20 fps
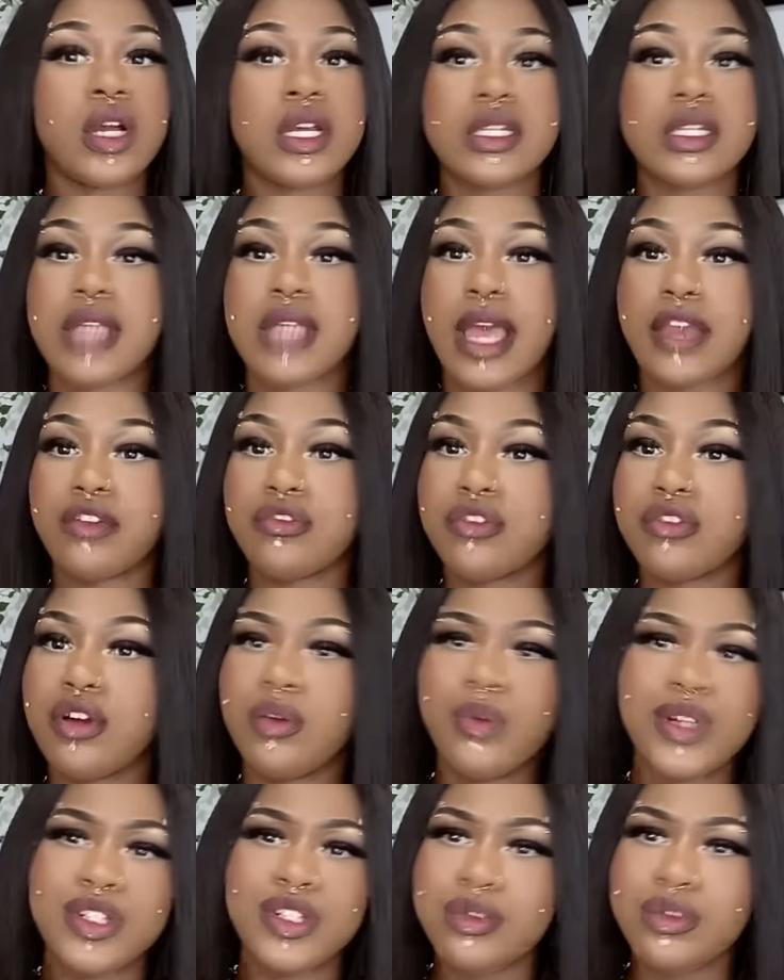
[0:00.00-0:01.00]
Cause like, girl,
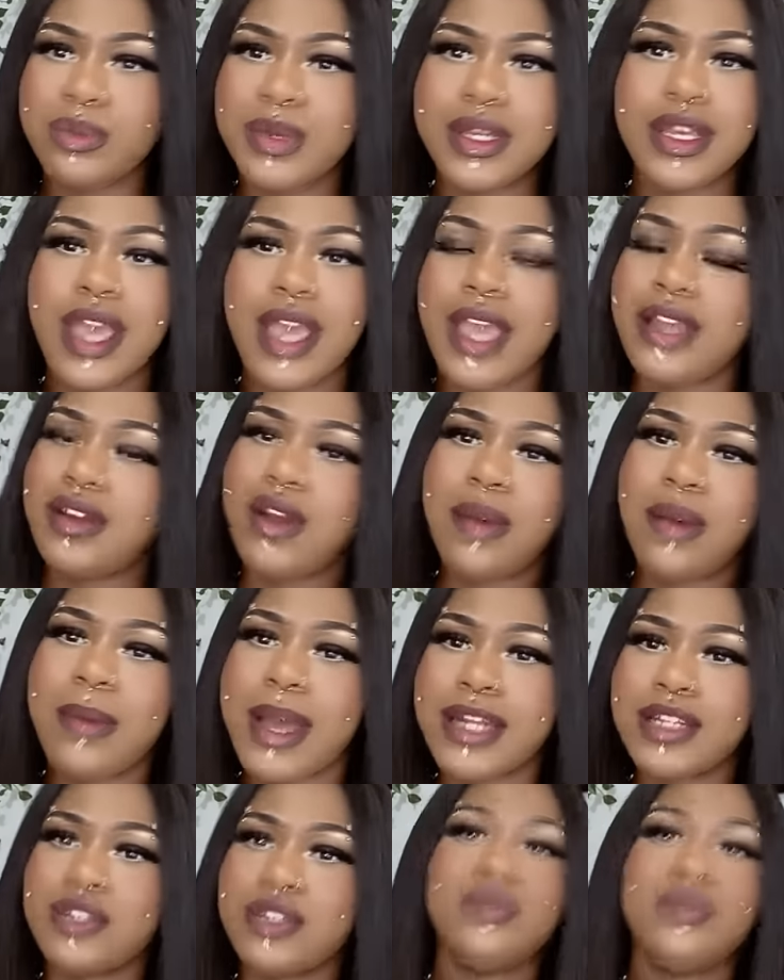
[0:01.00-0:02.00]
what you mean? Ain't
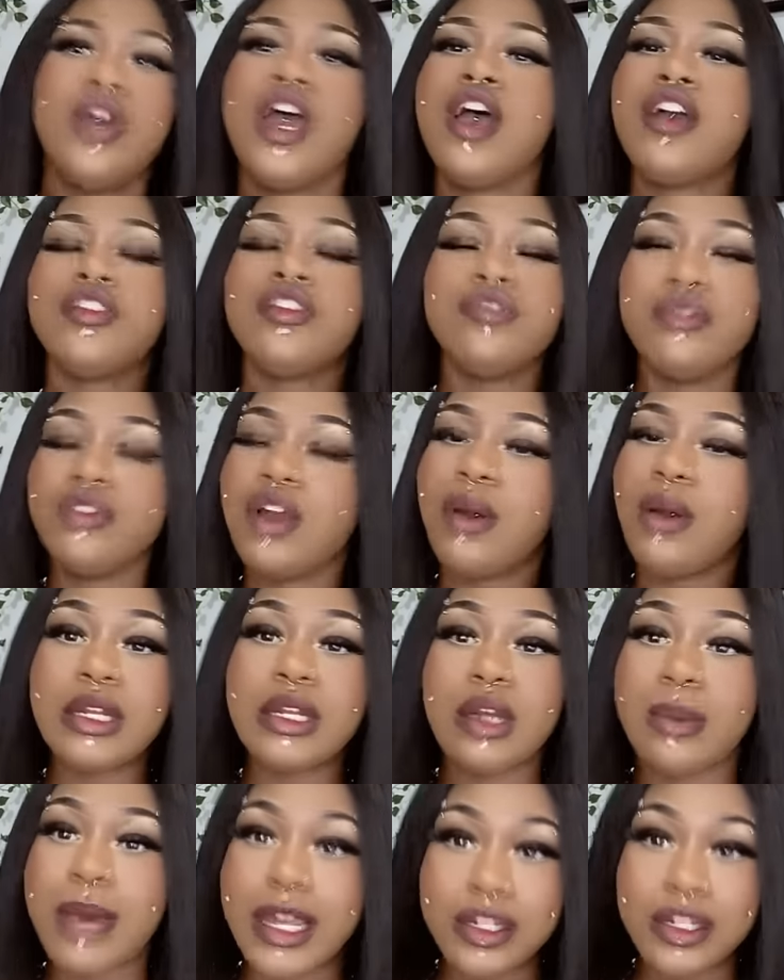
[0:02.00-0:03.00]
nobody do you know ain't
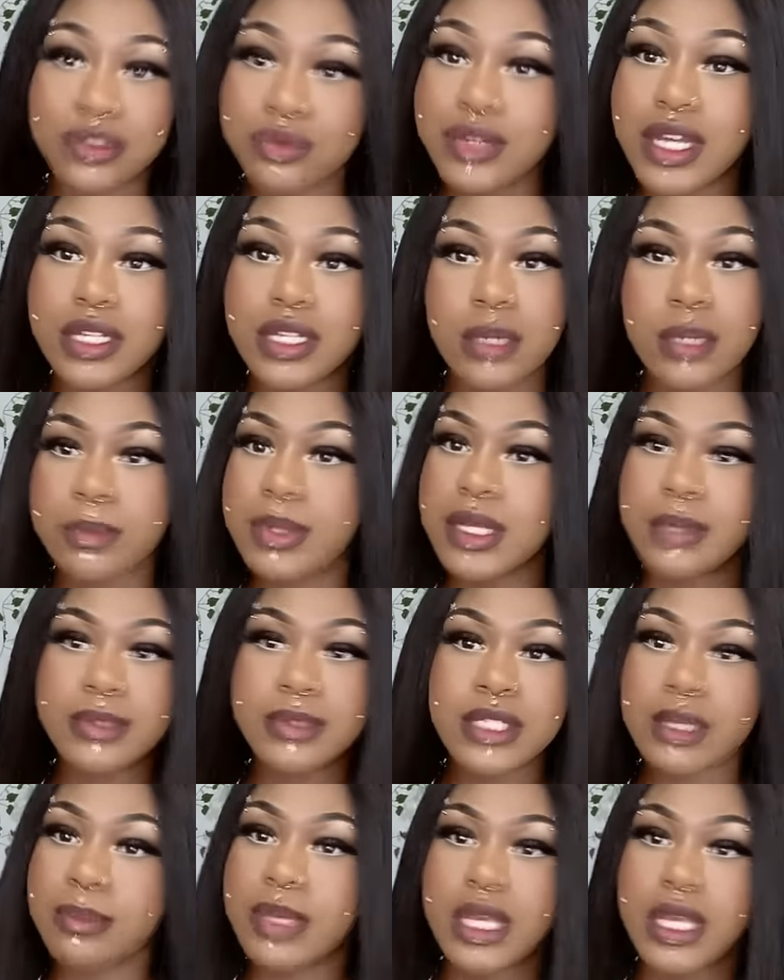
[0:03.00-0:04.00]
nobody do nothing to big
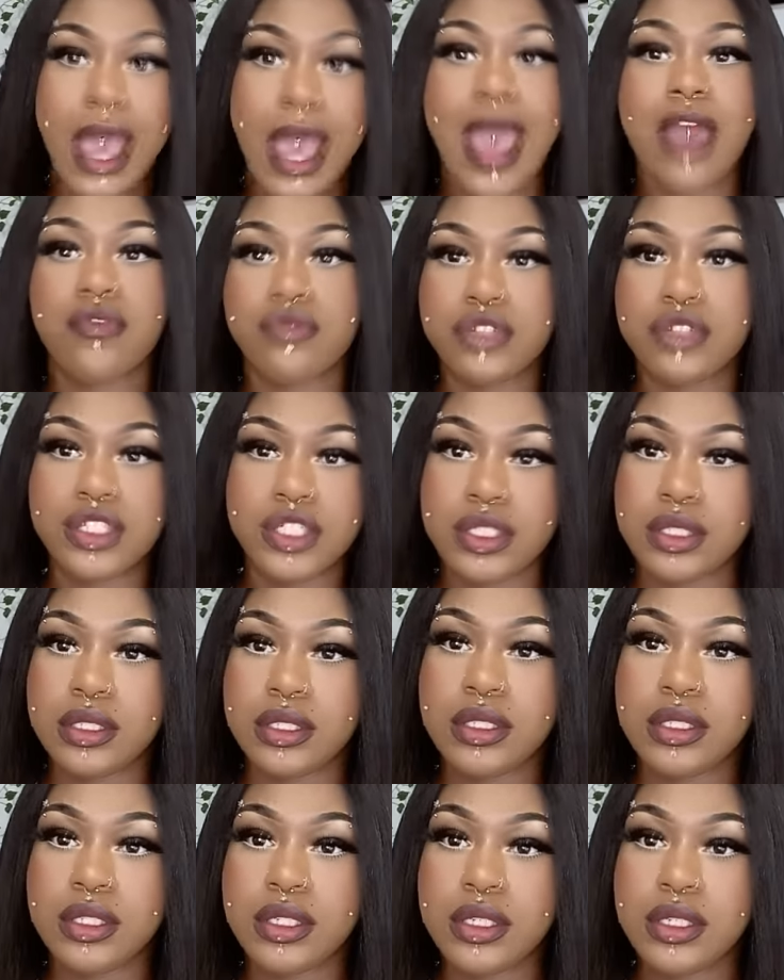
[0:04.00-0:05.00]
to big ivory G.